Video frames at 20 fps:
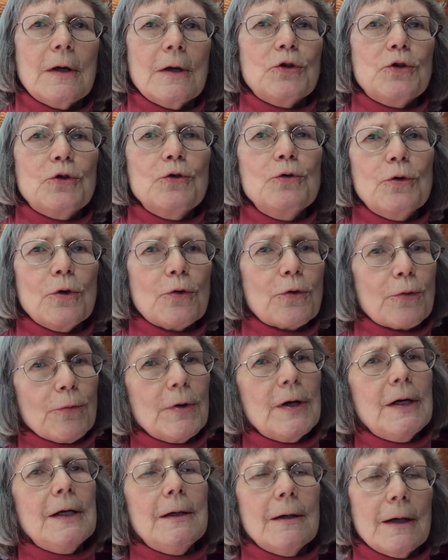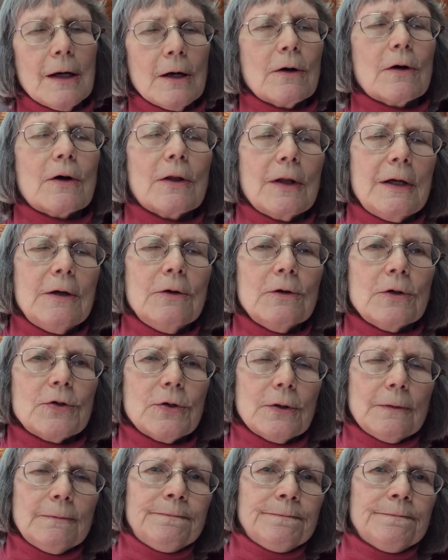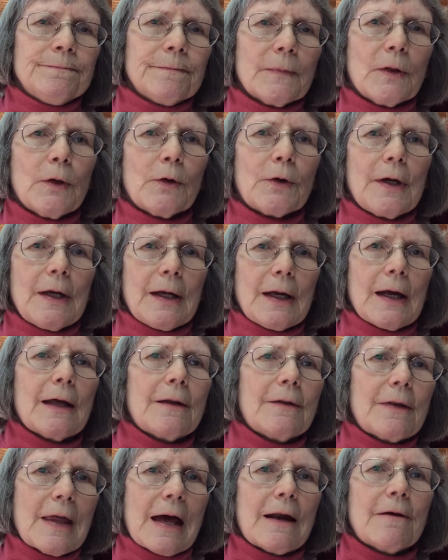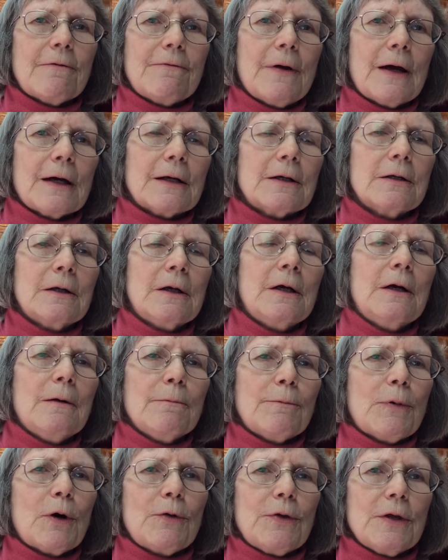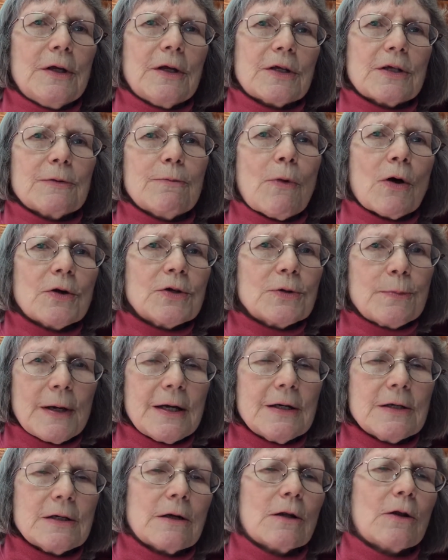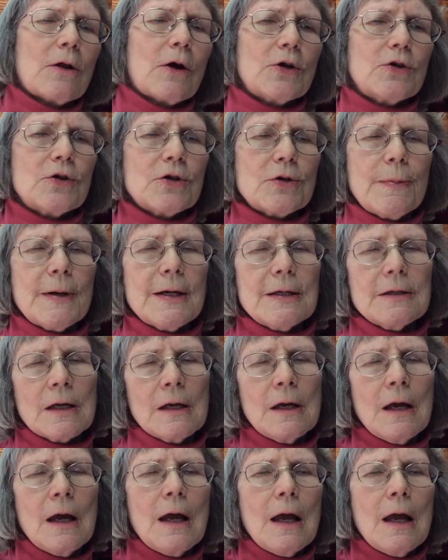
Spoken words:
2 to 3 air cleaners, looking at that effect, both in a small space and a larger space.